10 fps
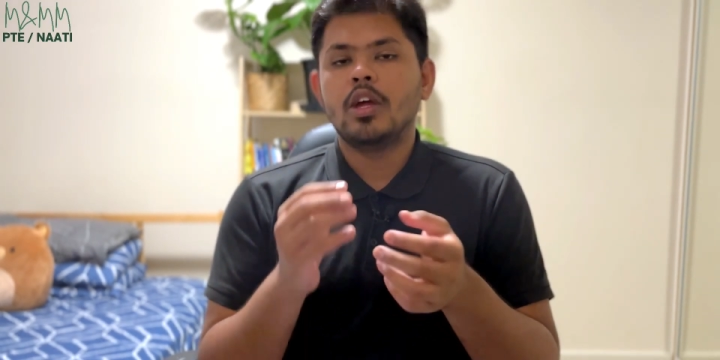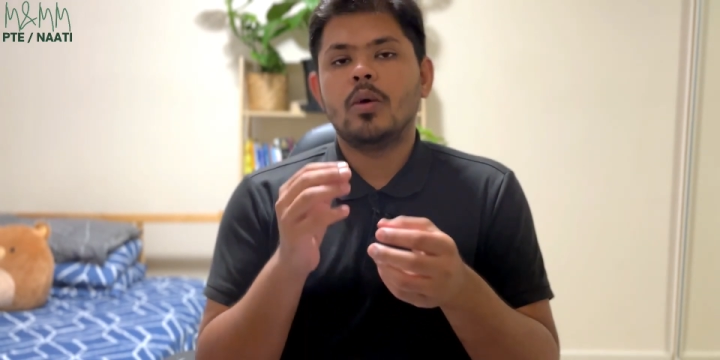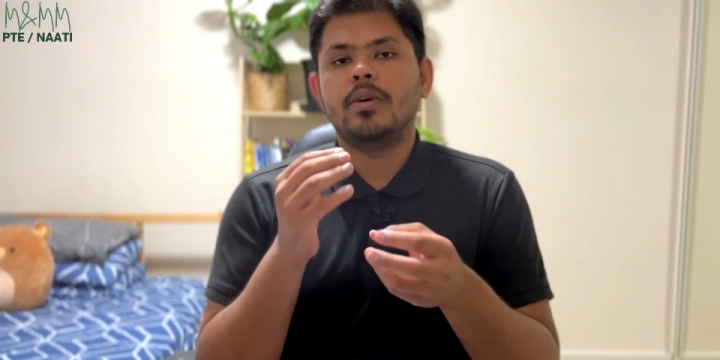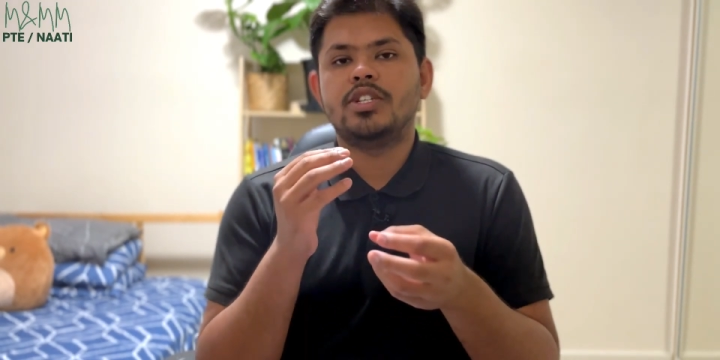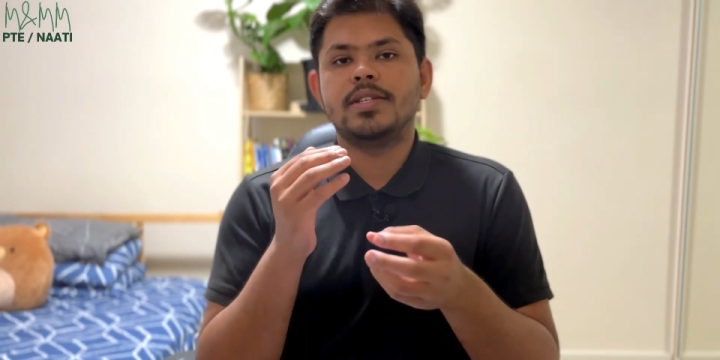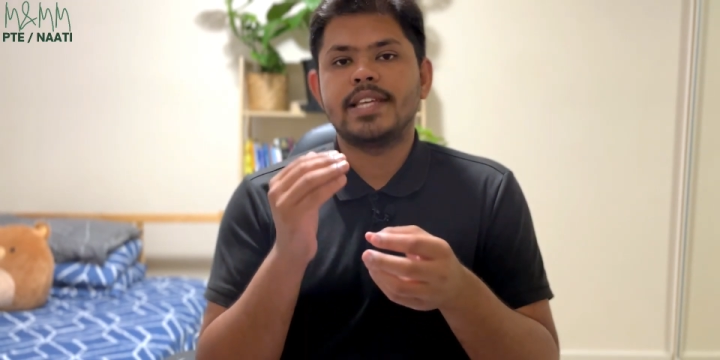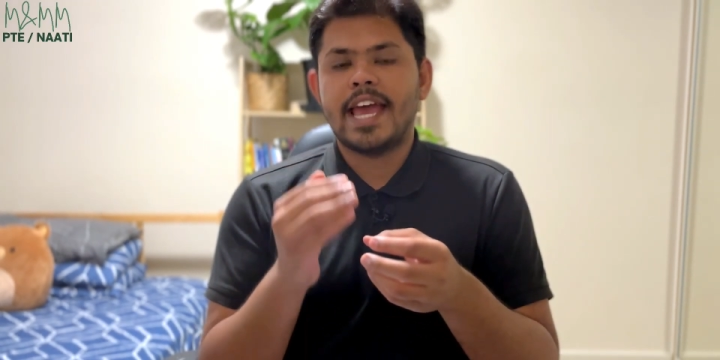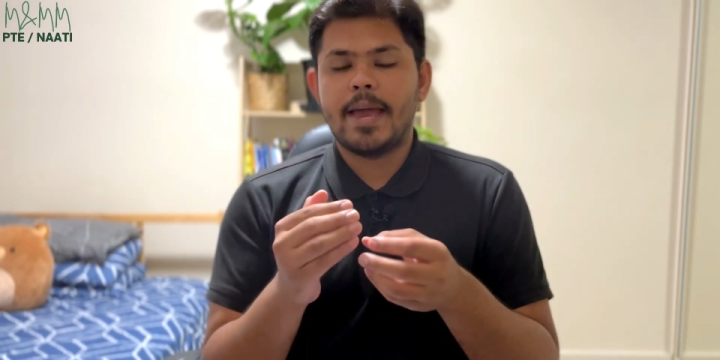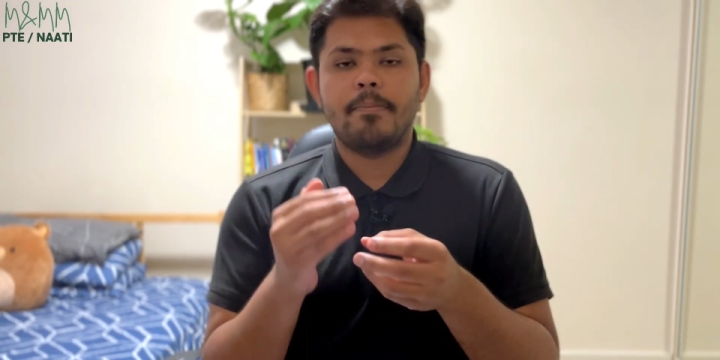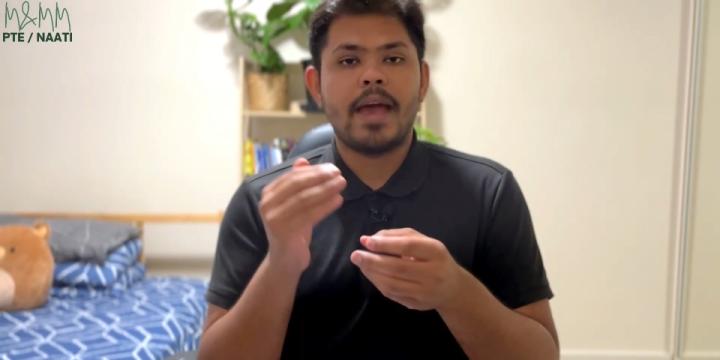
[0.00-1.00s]
which is
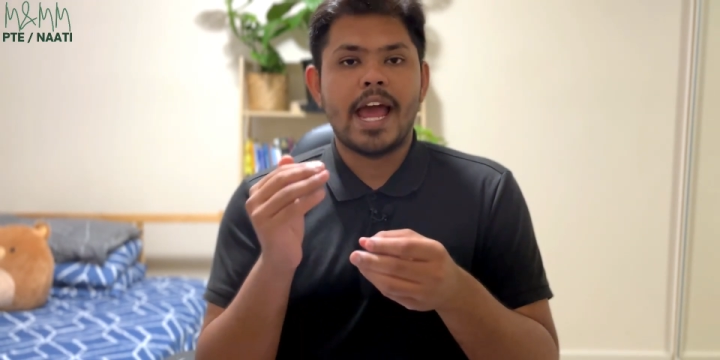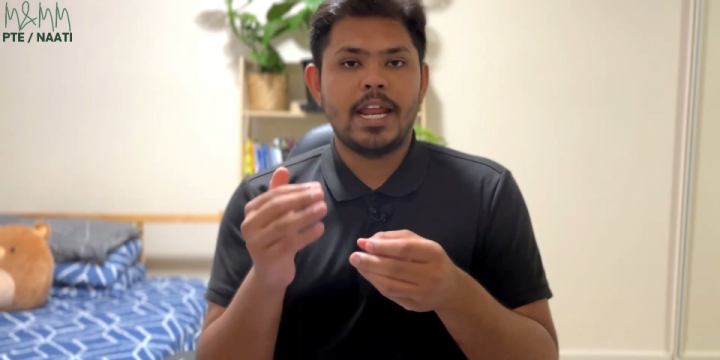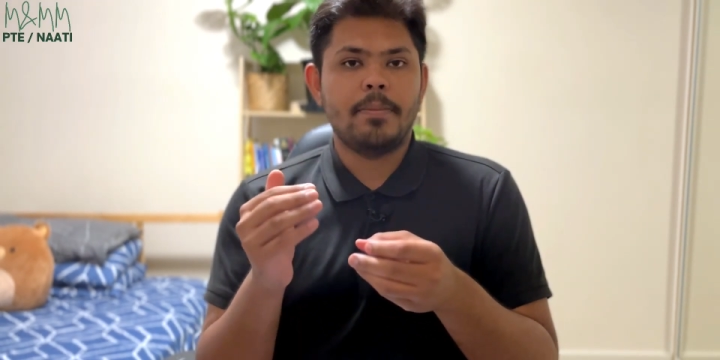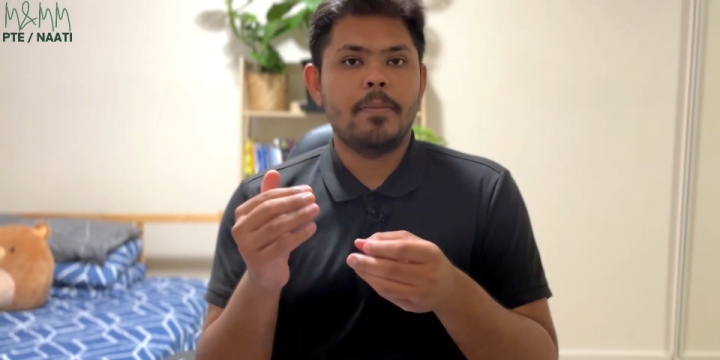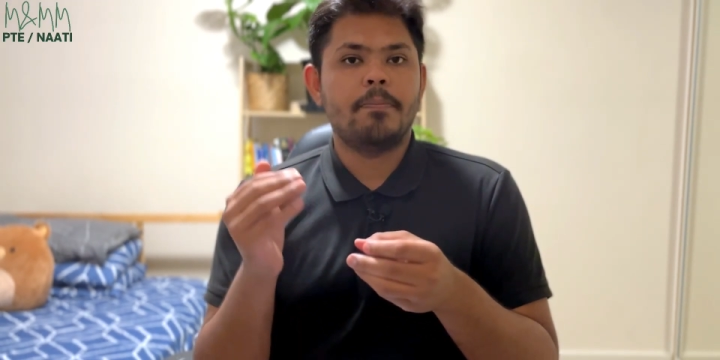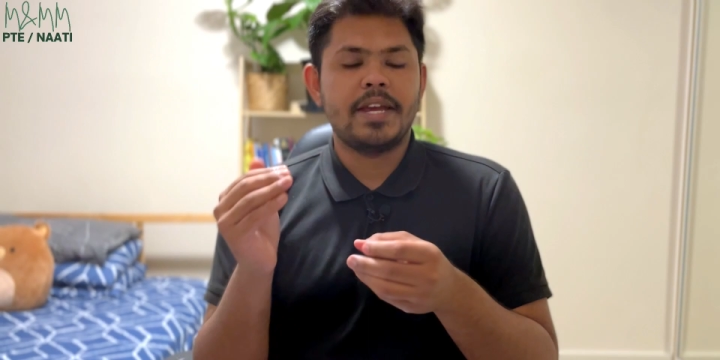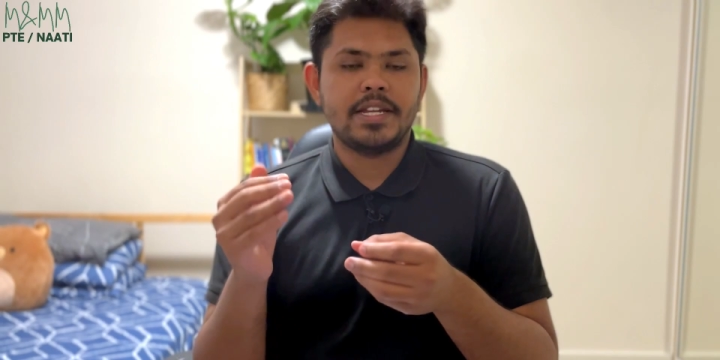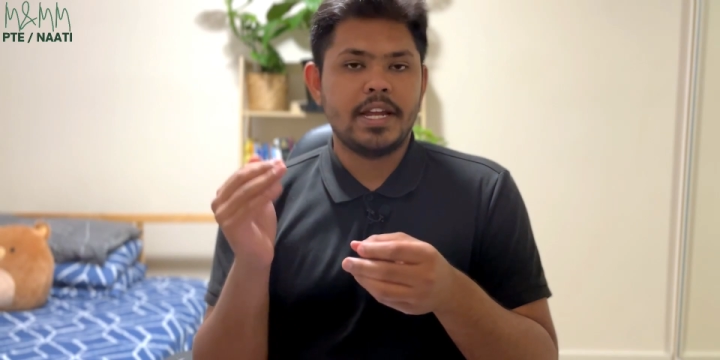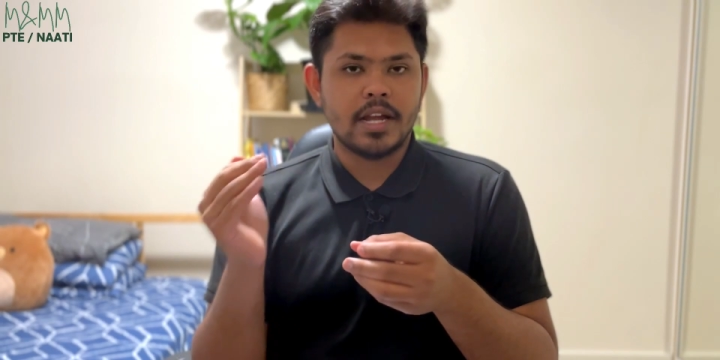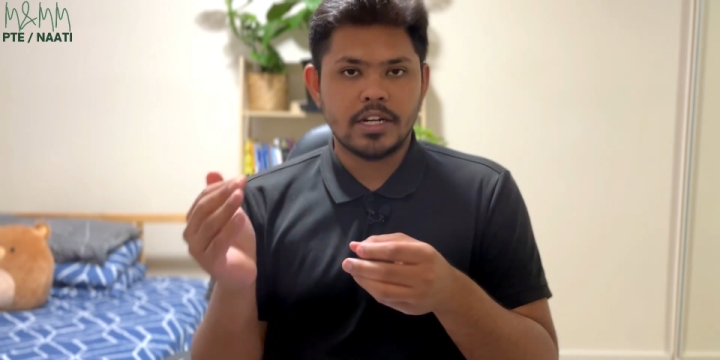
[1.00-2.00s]

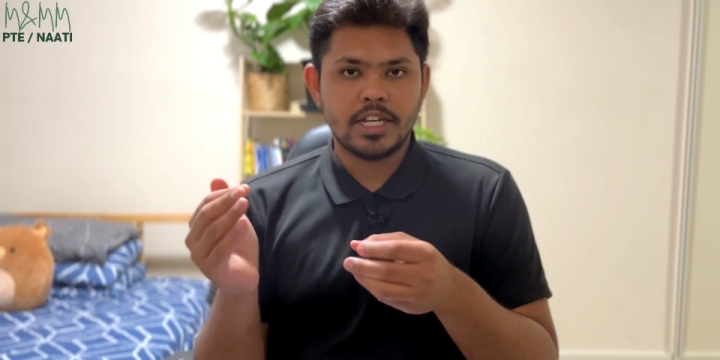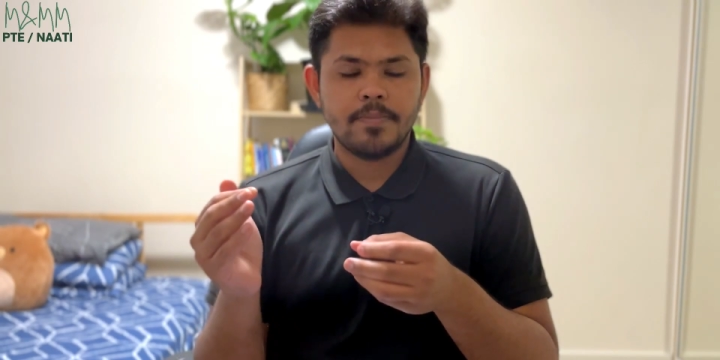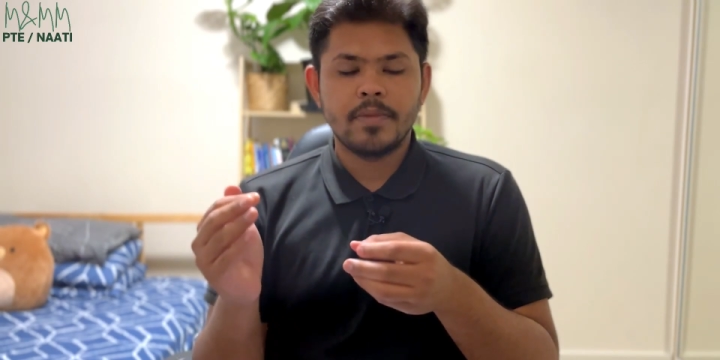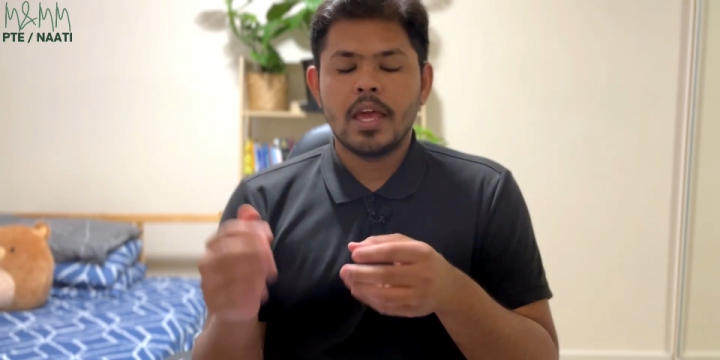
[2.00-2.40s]
M&MMPT NAATI.